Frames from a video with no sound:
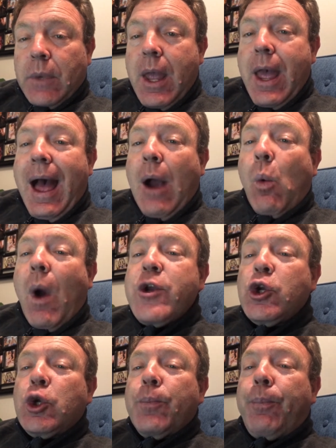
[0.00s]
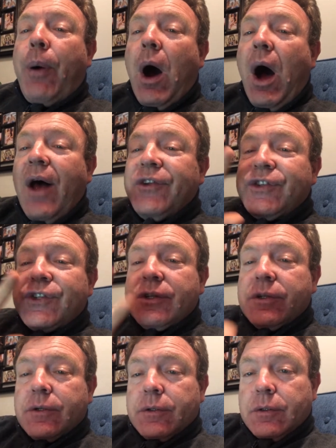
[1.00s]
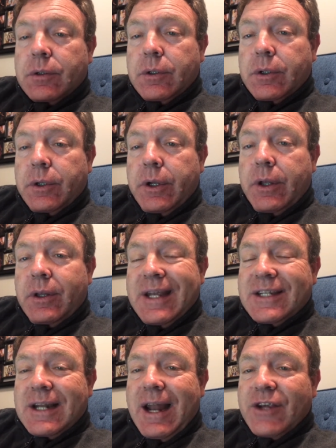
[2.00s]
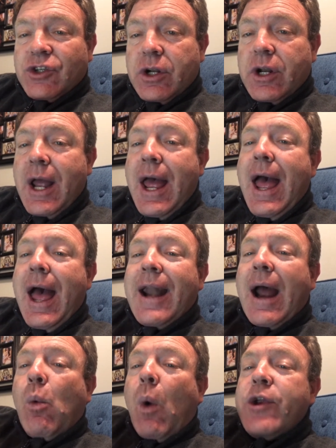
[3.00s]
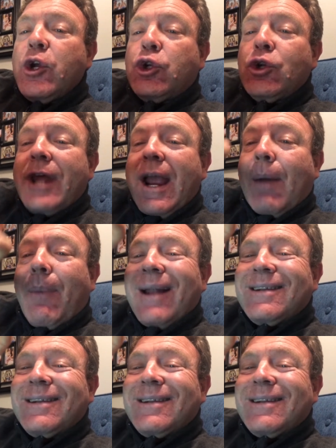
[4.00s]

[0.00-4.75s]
I want you to pause this lesson, and I want you to take about